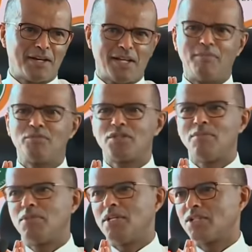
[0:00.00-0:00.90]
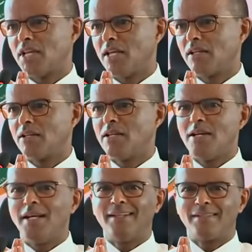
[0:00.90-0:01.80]
I am simply saying
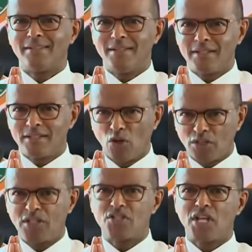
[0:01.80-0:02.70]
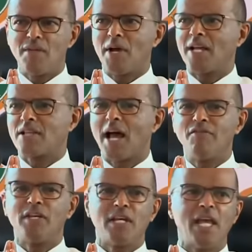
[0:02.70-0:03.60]
it is not the same as
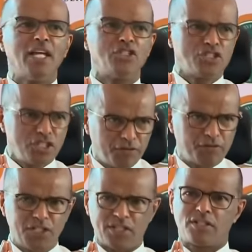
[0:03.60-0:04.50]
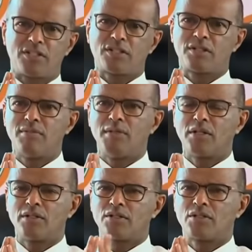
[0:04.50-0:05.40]
having a Chief Justice,
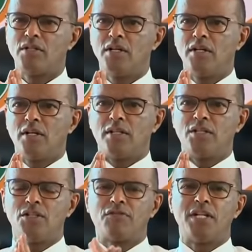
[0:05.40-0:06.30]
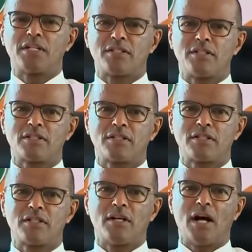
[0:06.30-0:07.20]
because the Chief Justice
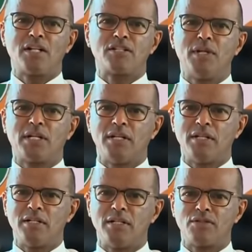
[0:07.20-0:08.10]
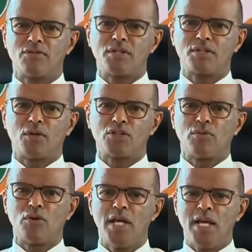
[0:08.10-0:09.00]
ultimately is
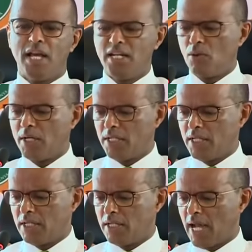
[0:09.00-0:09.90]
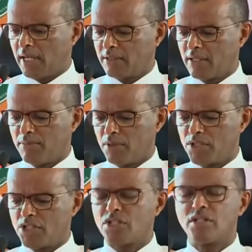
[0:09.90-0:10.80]
responsible. Anyone in an acting
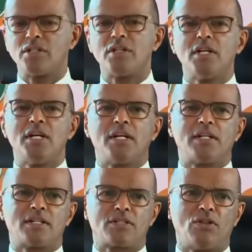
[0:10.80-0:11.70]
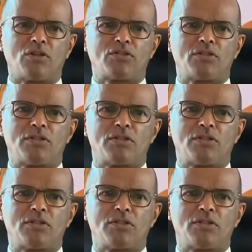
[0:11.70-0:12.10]
position does not